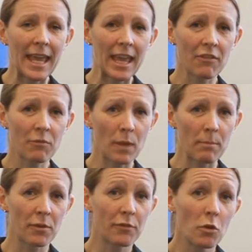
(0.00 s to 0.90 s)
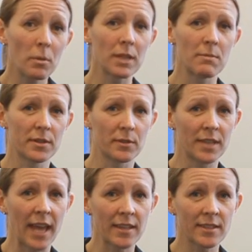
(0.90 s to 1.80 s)
If when performing the muscle
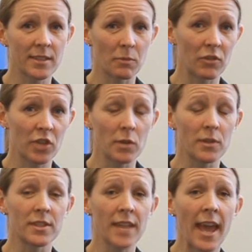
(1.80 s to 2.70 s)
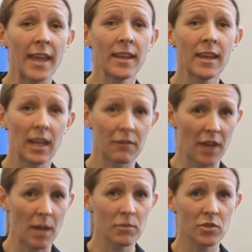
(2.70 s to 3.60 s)
tests that we've shown you today, if the
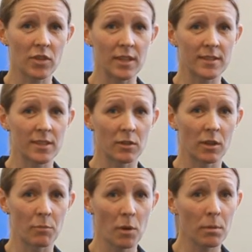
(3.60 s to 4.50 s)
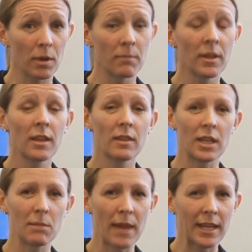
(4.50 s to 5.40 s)
hamstring is still a problem,
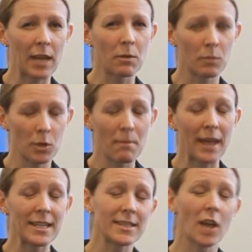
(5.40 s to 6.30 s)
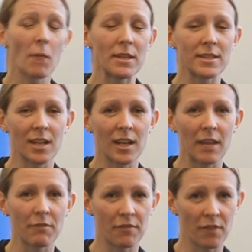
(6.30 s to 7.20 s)
then you may need to come into the
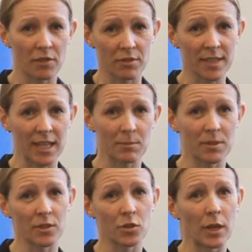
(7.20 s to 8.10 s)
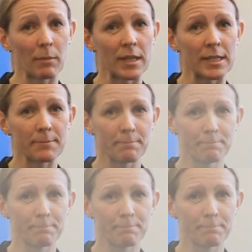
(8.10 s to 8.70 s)
clinic for further assessment and treatment.